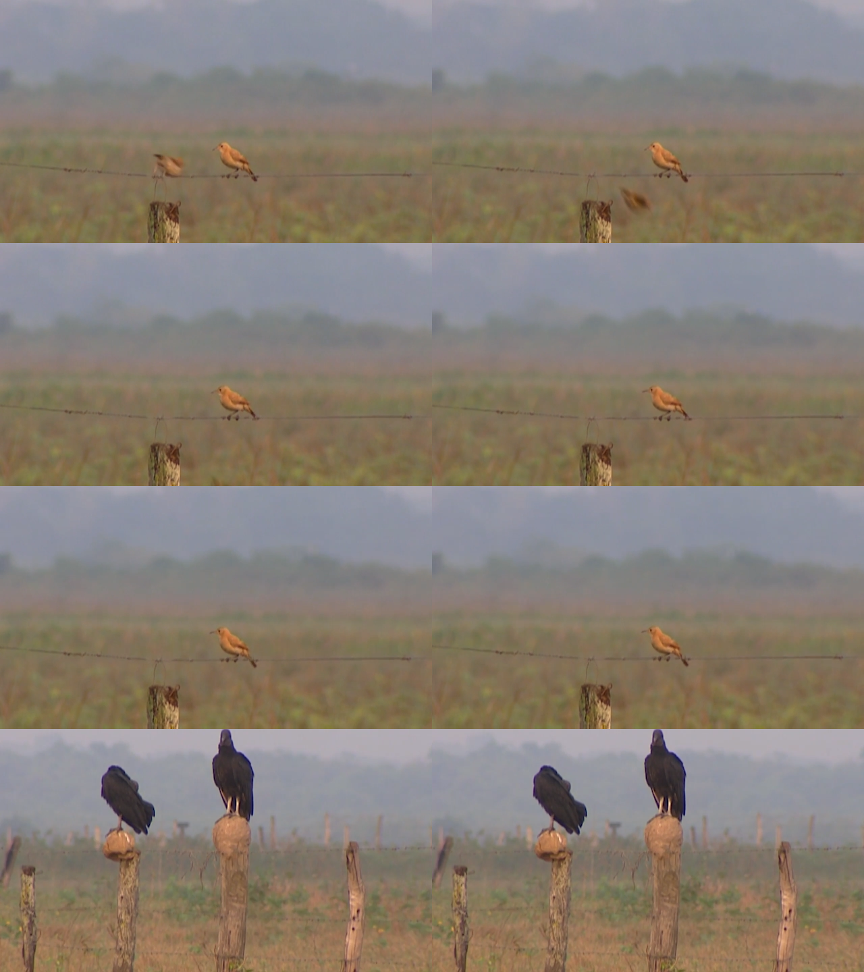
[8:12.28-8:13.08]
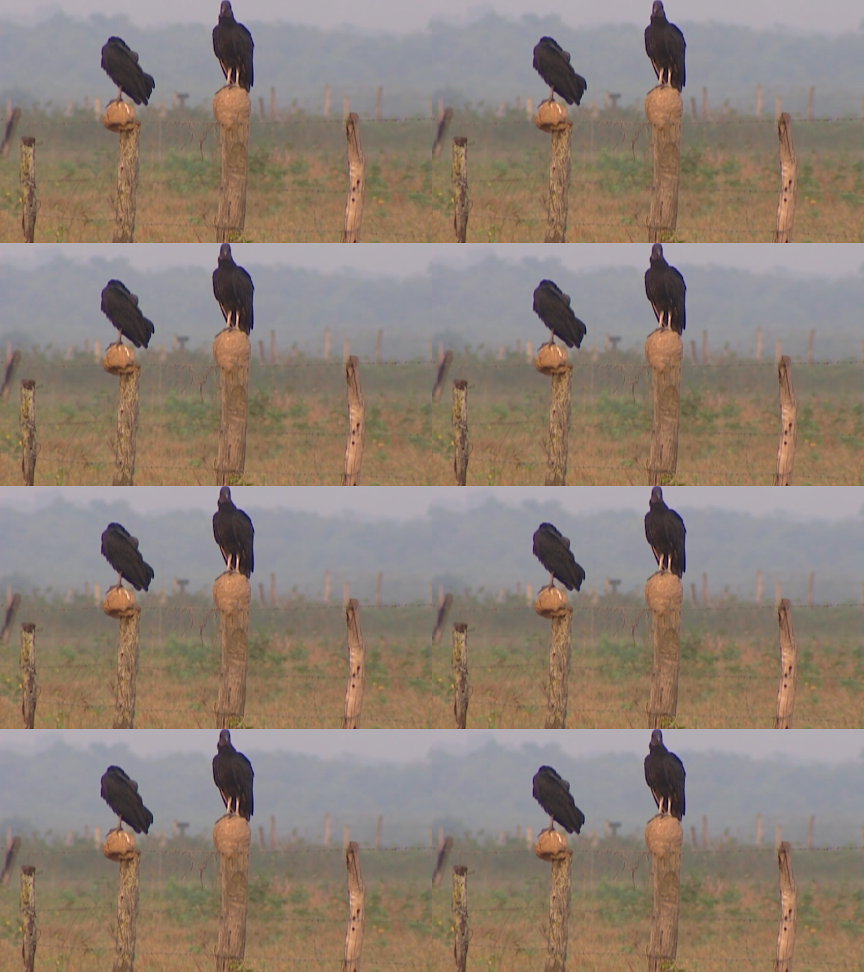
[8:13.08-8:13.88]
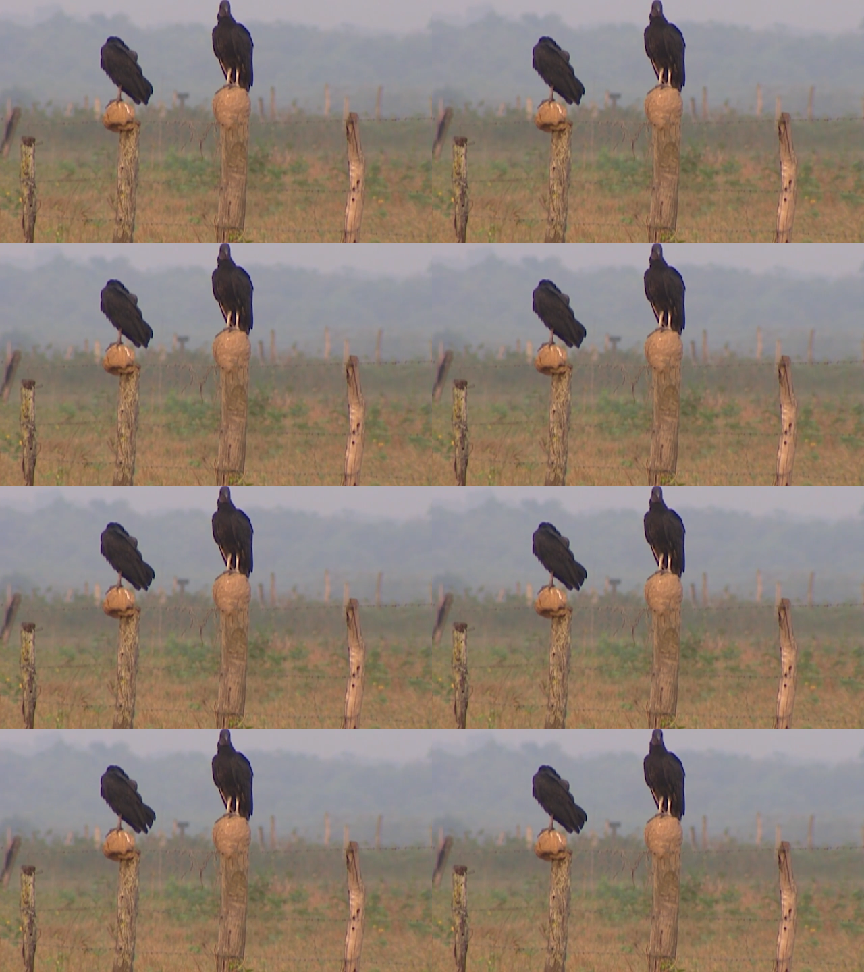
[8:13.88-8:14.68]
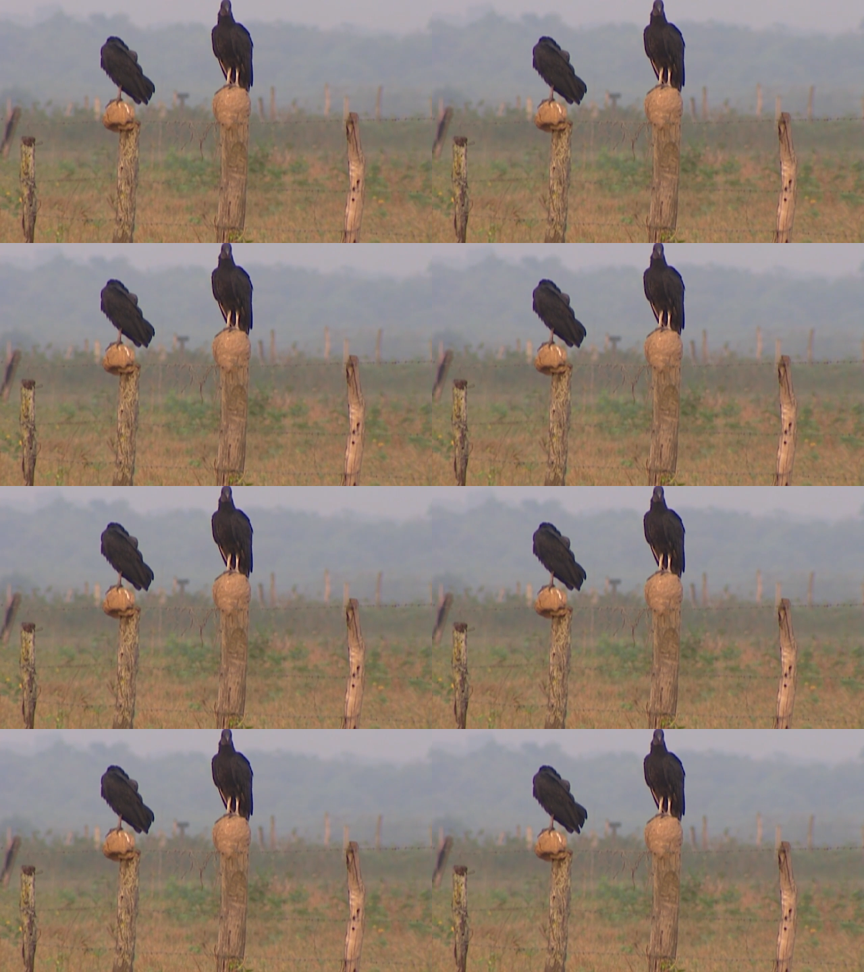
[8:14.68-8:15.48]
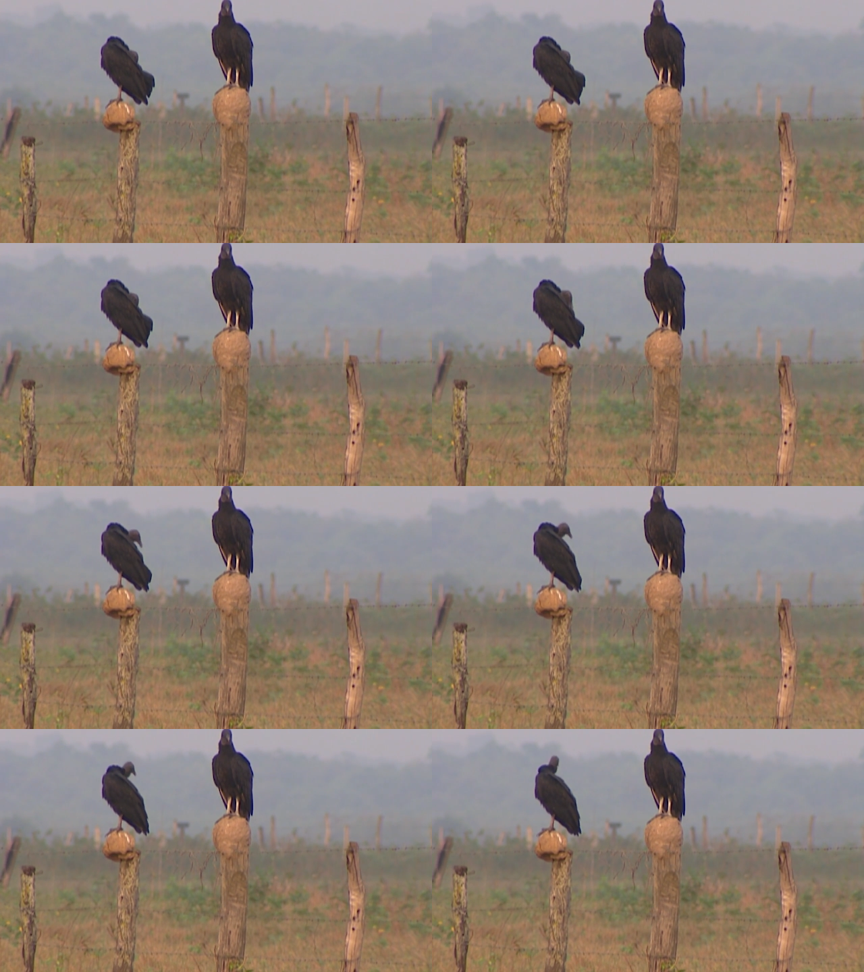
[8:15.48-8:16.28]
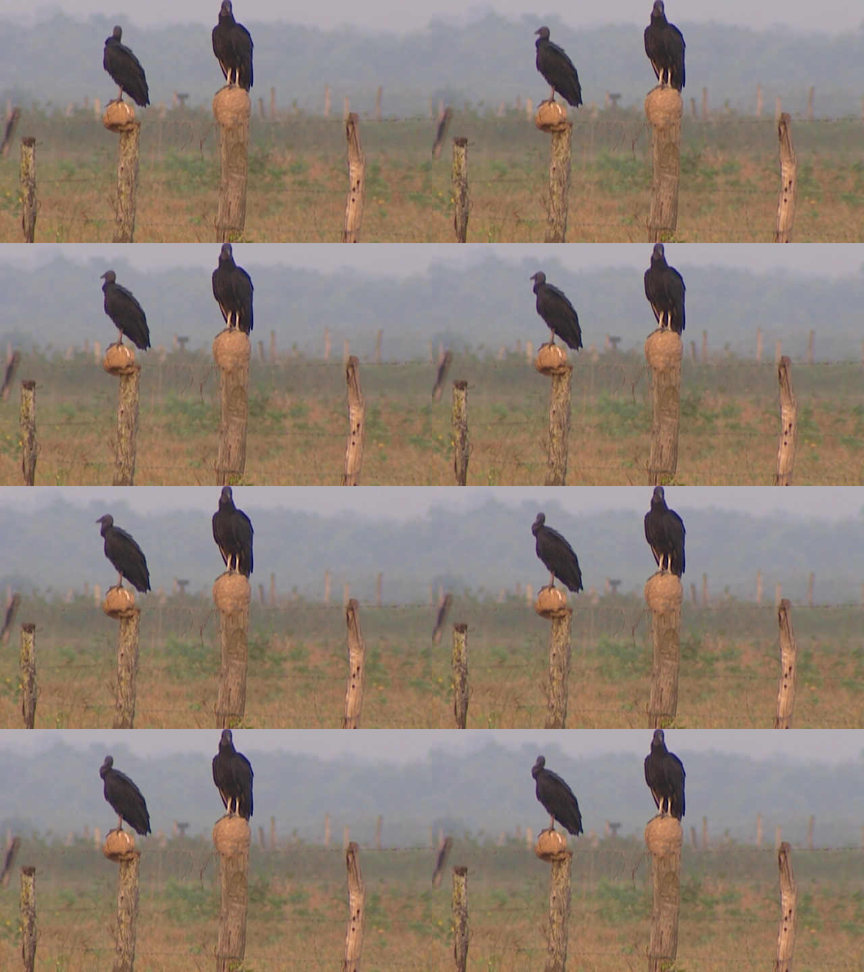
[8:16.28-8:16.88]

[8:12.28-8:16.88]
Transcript: No face is visible, so there are no lips to read.